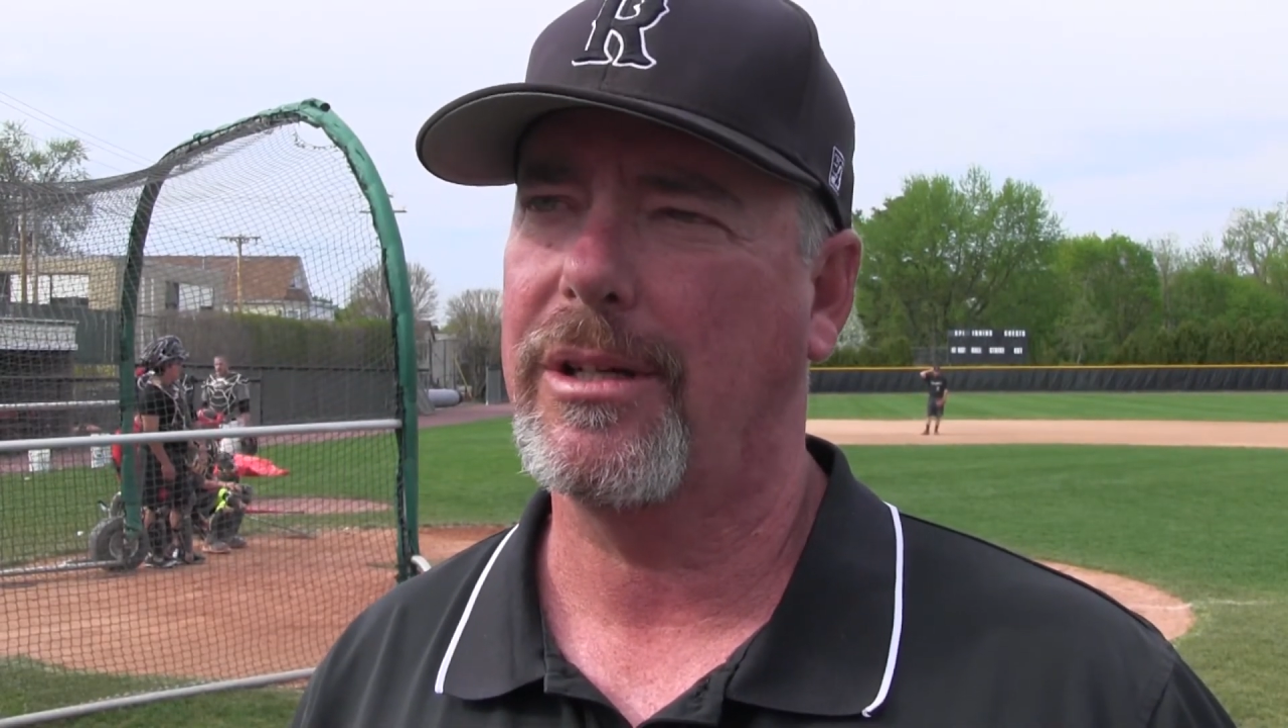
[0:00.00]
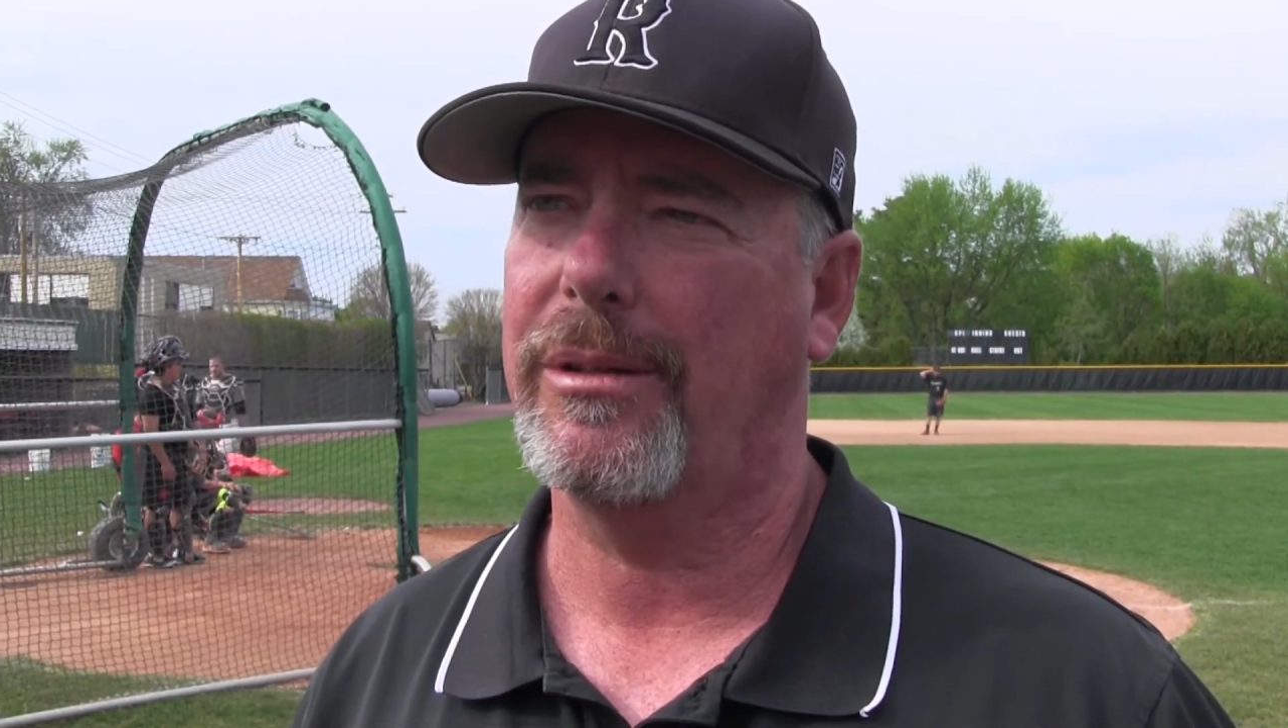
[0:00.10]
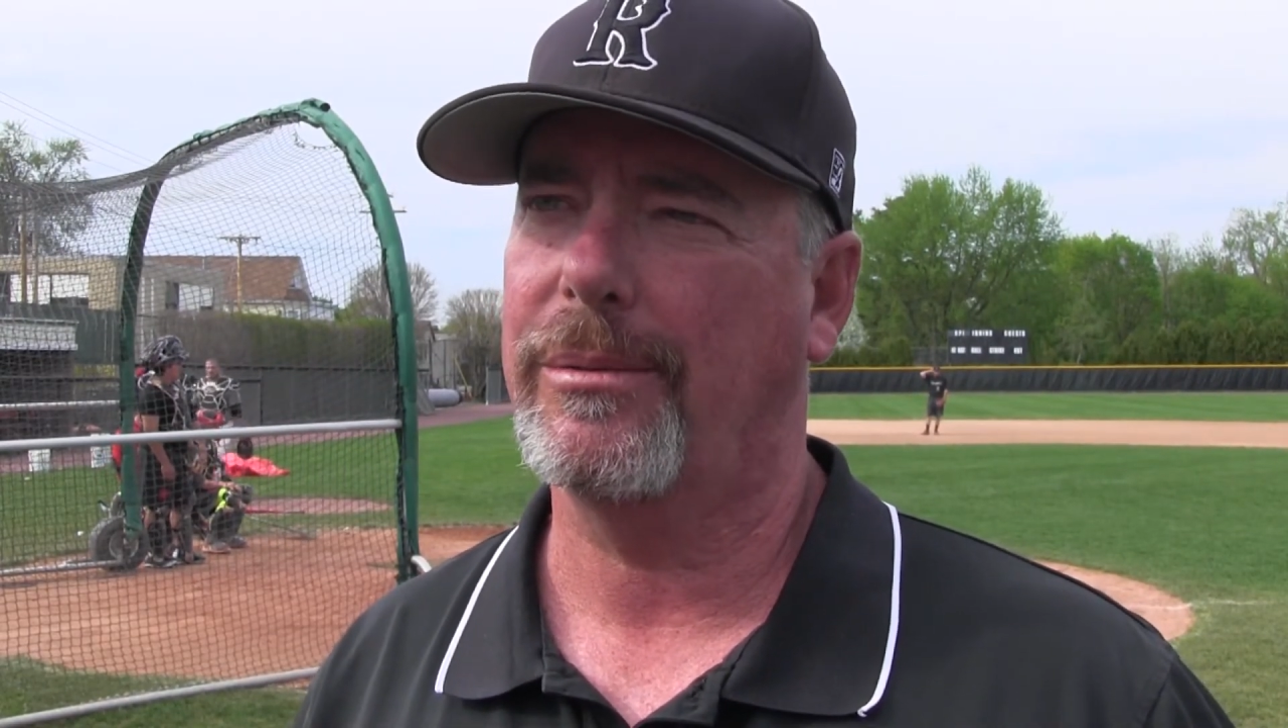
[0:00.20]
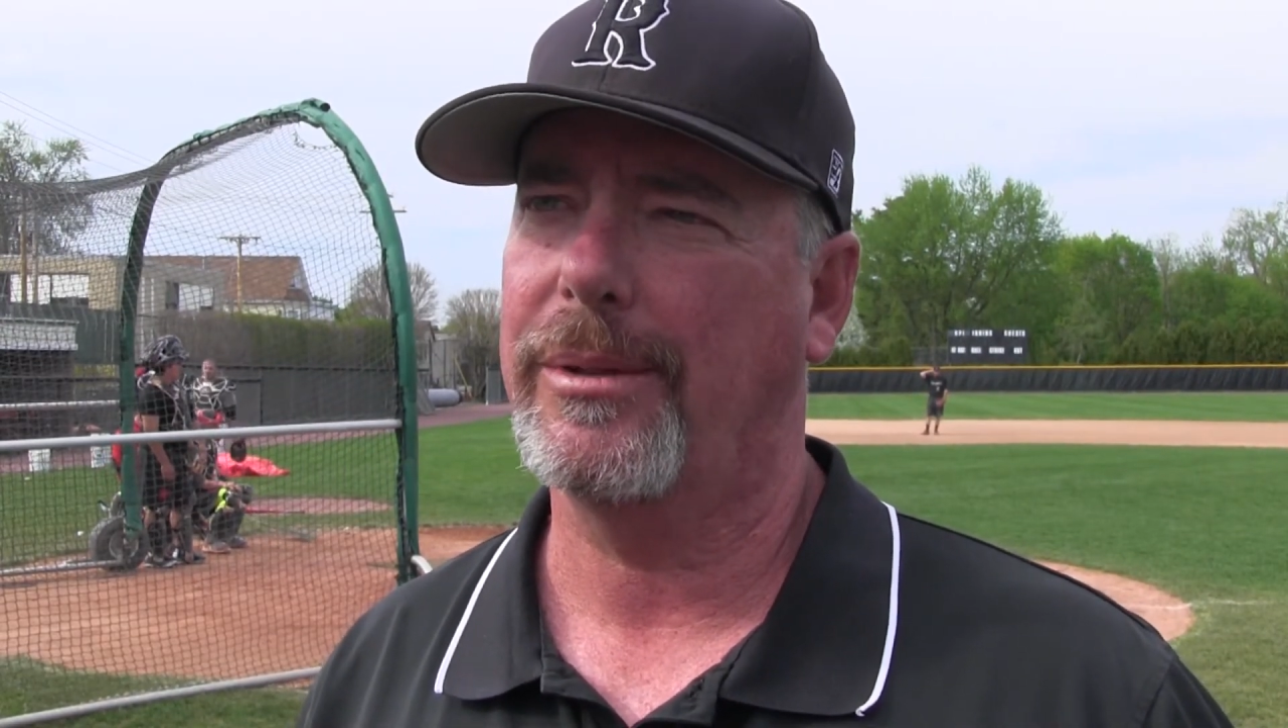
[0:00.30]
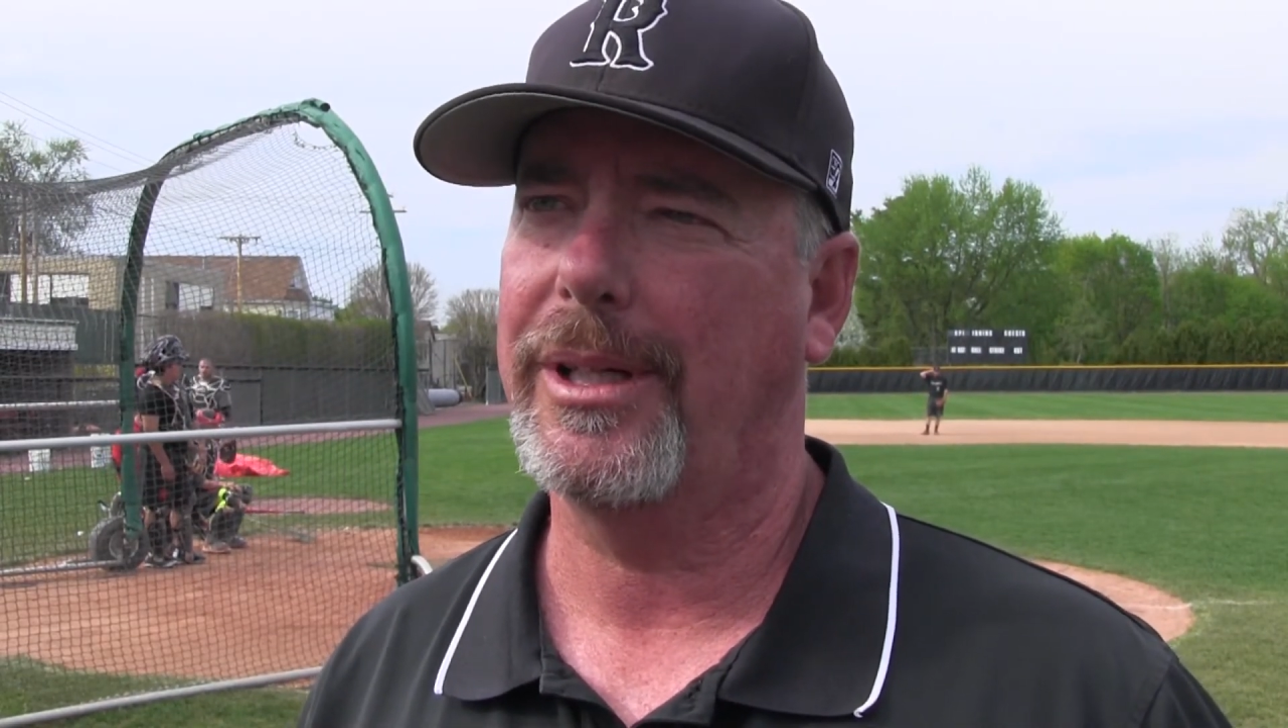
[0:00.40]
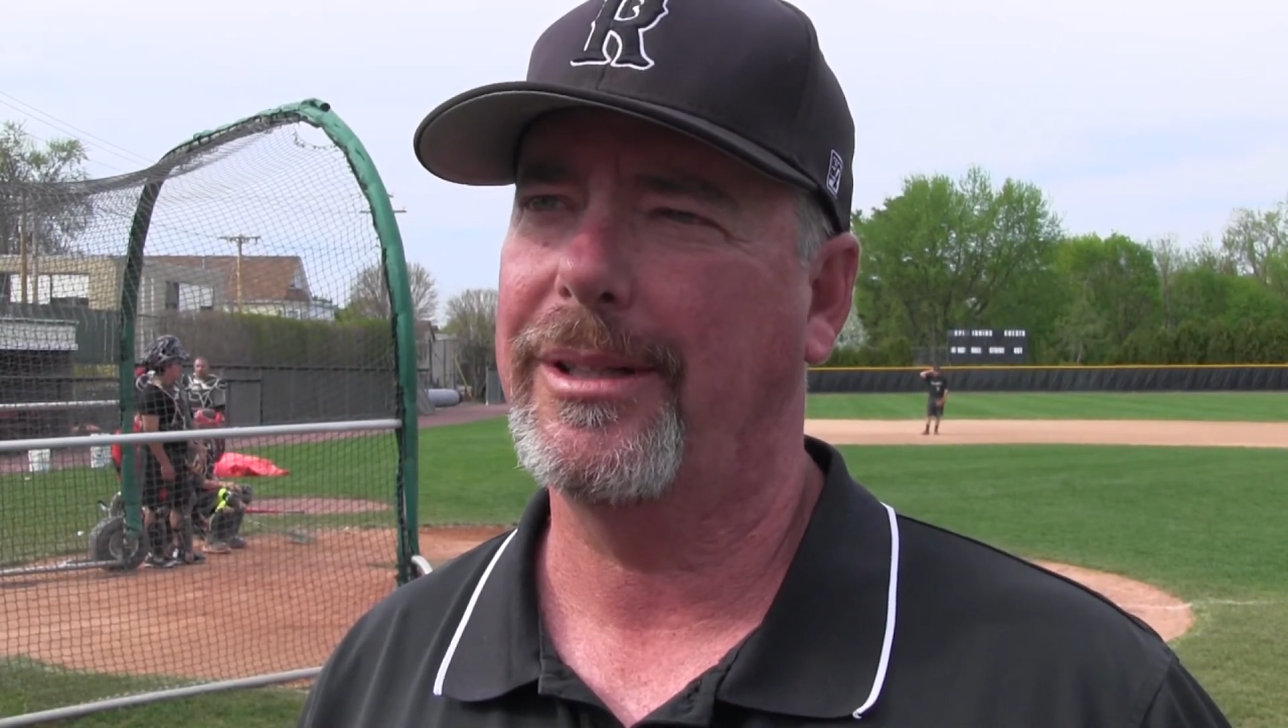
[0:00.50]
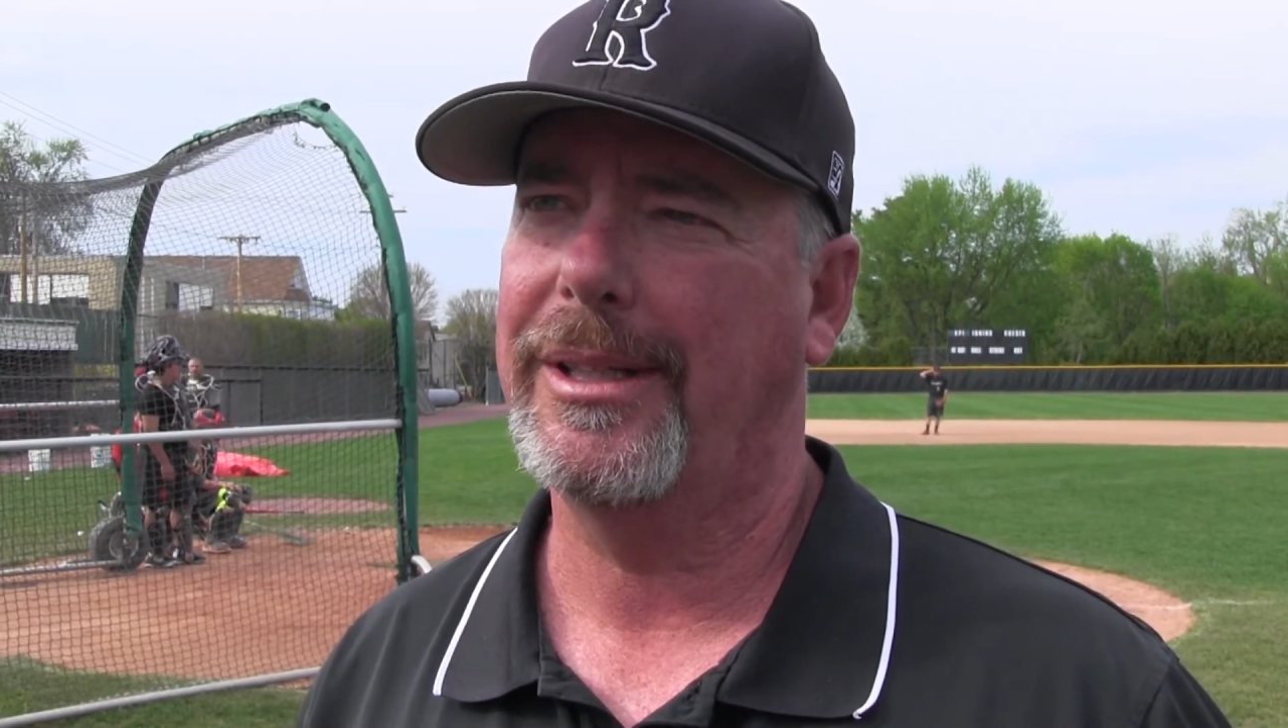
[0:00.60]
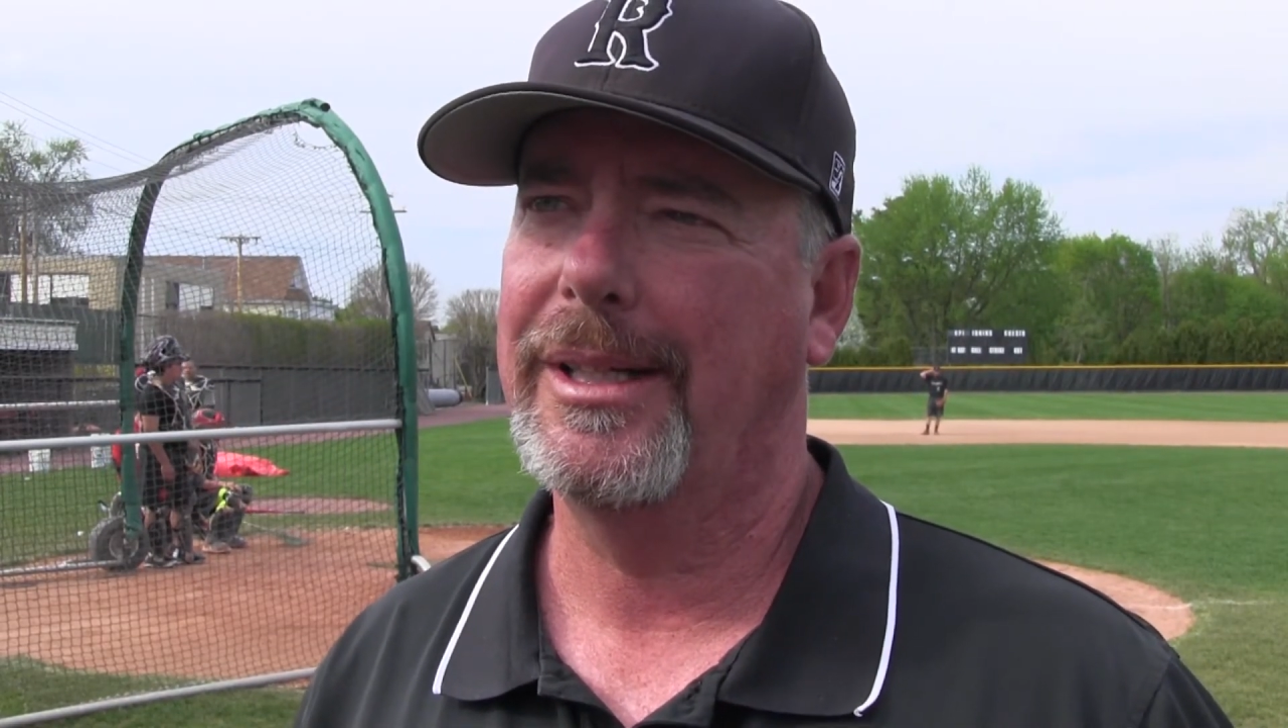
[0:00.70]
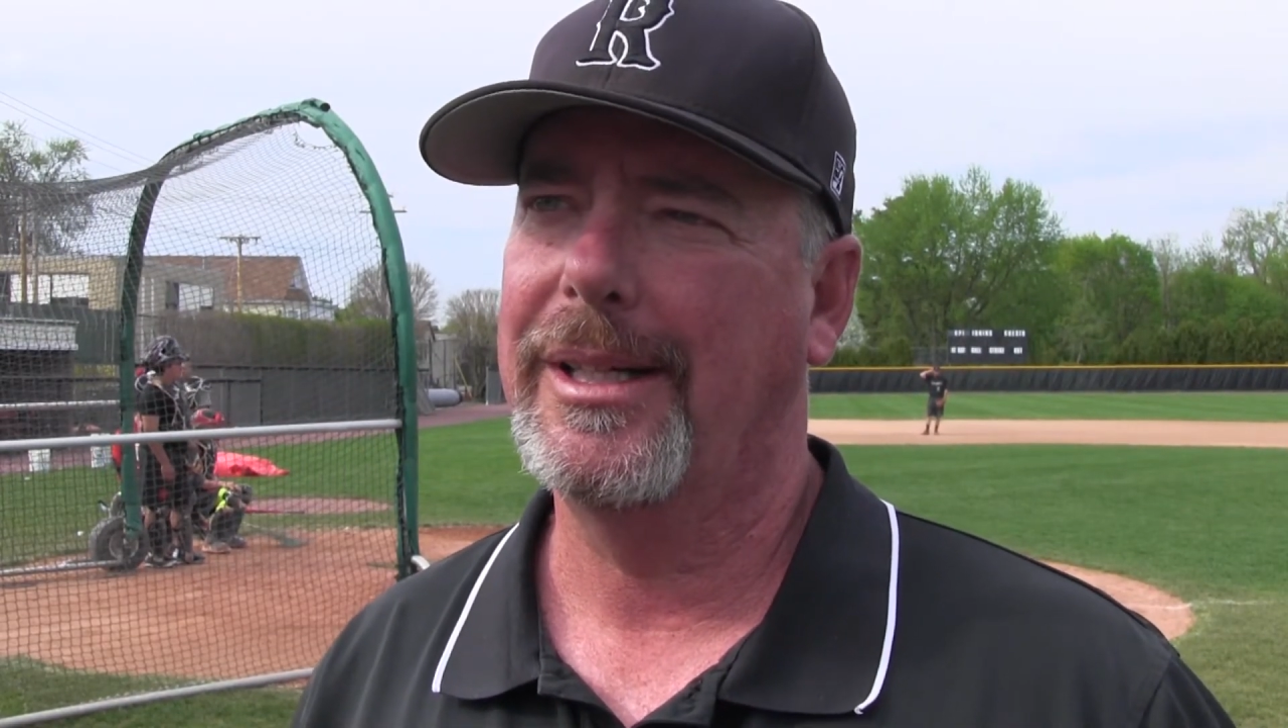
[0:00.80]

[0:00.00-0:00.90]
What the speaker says: So